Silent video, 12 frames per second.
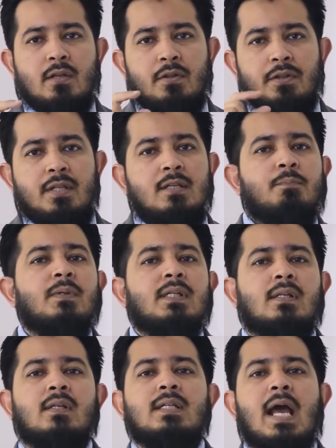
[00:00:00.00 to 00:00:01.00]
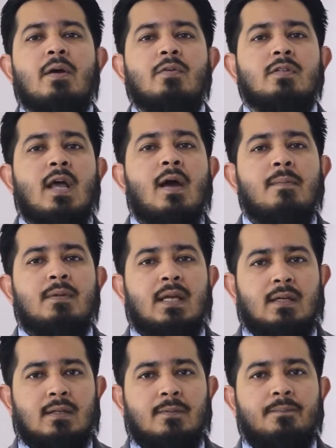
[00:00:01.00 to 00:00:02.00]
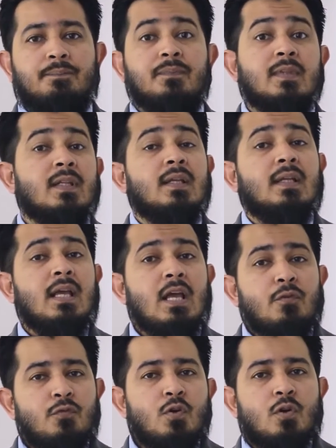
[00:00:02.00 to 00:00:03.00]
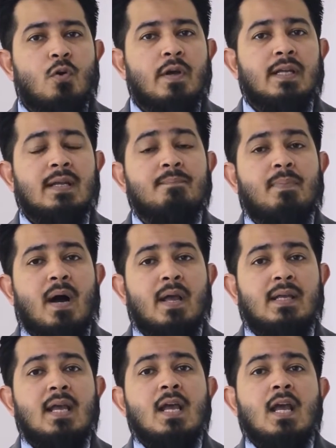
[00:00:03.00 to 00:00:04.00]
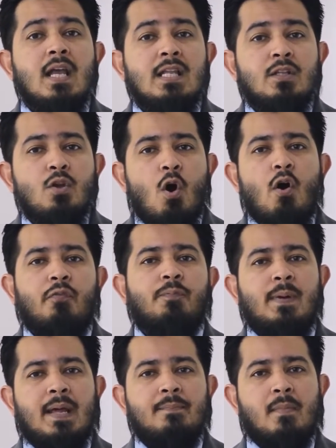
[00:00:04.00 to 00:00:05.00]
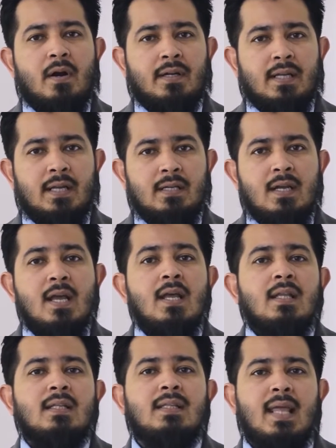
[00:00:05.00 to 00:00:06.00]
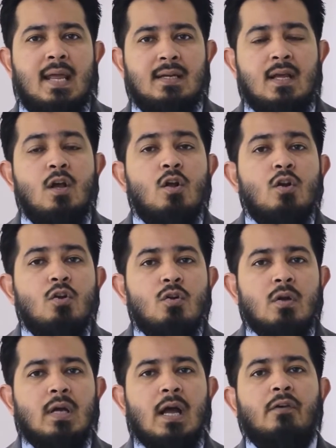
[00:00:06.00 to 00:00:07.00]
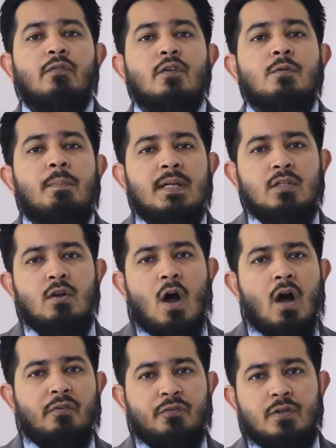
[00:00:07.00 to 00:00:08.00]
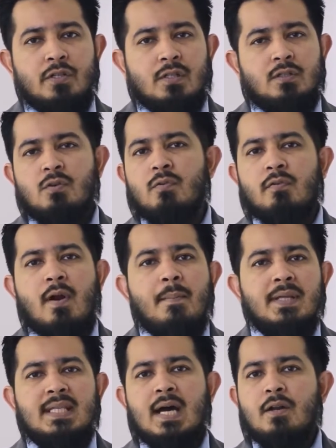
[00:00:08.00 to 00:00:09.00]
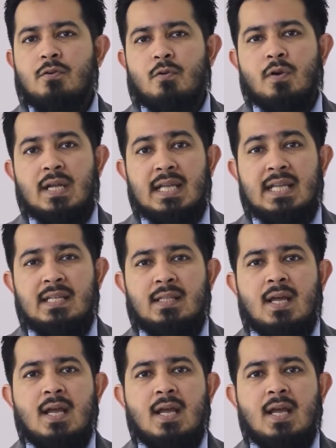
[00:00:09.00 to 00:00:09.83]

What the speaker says: on this particular townhouse I'm getting. If you're going and buying in the off-plan market, then look out for special offers during Ramadan or Eid.